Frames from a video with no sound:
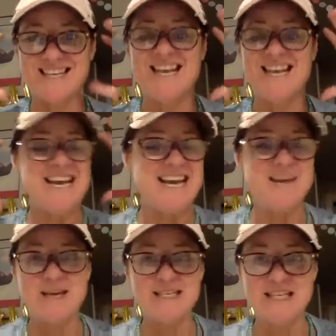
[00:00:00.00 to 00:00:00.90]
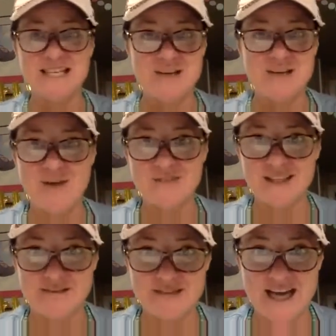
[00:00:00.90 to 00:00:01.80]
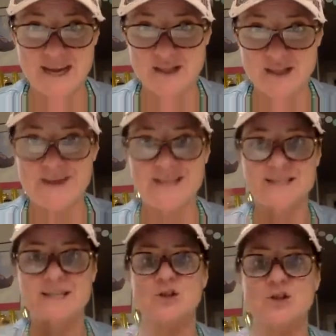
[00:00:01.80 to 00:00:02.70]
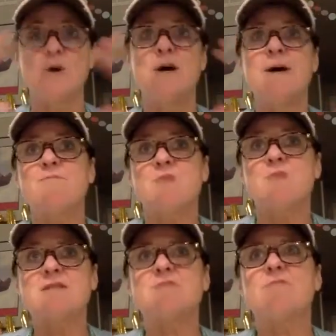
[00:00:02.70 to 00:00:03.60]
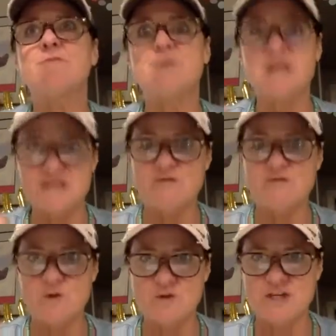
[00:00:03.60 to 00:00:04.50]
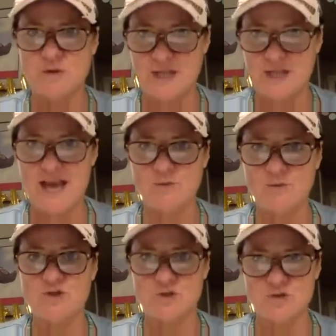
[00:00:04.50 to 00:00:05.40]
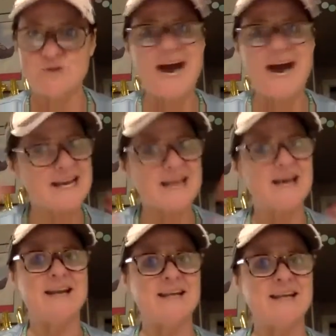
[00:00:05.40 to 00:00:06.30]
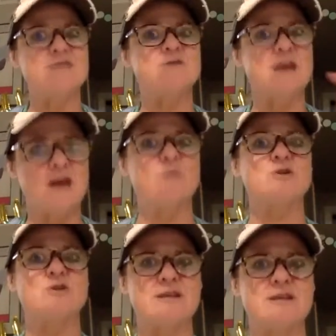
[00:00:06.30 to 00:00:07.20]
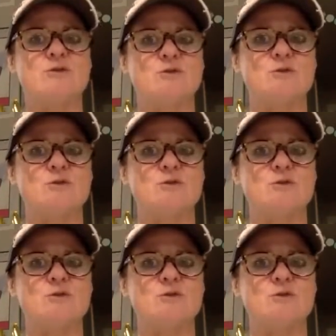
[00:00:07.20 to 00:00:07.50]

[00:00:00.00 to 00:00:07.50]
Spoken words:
And it basically, you have to leave time and space. And so this piece of music really helps you do that. It kind of helps you